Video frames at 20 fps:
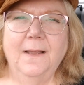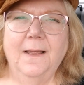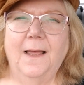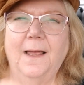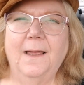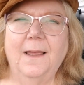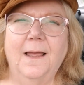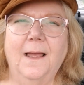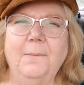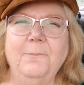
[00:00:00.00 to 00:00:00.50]

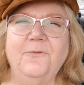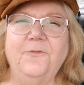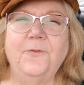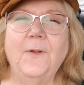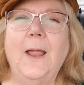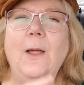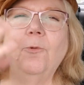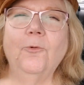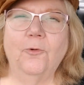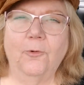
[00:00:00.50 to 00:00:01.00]
I, I'm
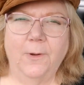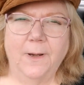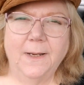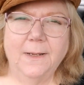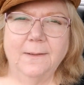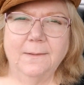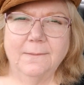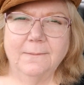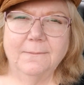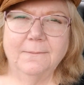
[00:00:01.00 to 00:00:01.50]

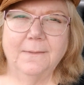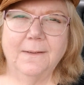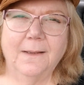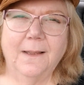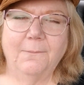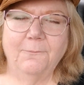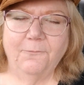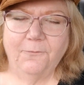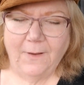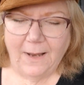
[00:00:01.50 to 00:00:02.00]
floundering,
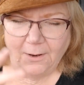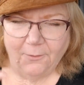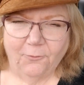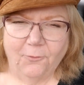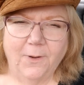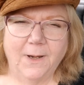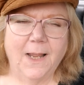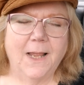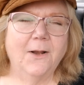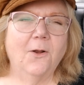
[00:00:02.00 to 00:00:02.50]
I'm
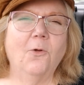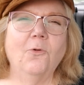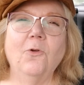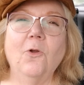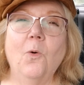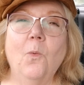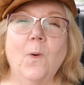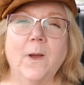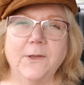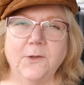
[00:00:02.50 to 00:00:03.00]
floundering. I don't
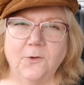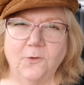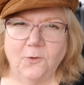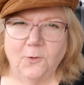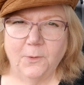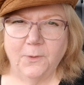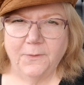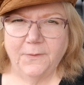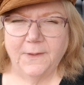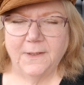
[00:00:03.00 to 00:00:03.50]
know what to
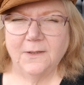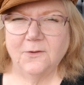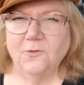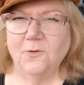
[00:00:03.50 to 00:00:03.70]
do with it.